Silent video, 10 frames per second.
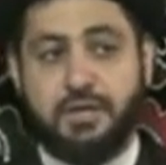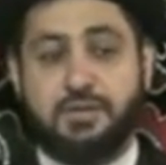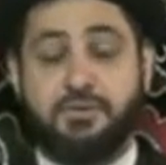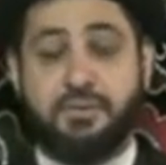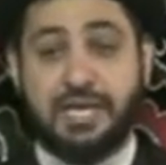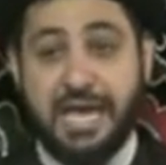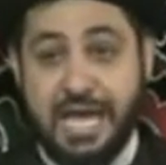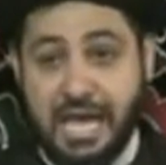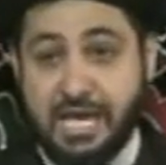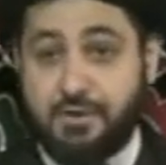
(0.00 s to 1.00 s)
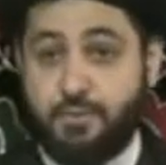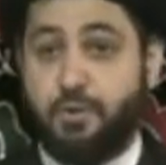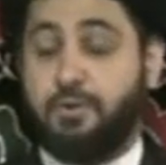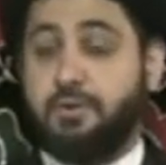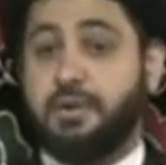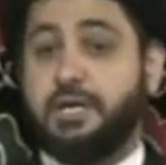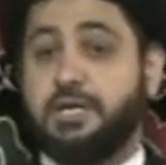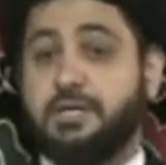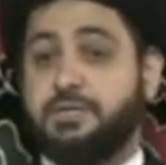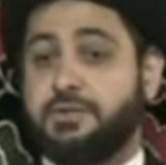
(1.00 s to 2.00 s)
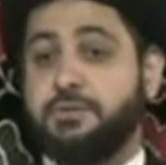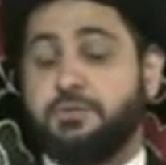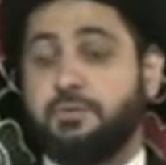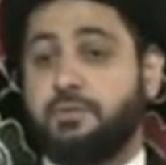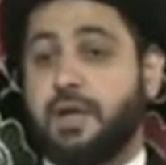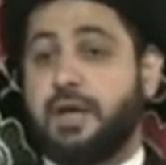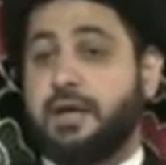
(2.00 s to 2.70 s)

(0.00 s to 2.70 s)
to be able to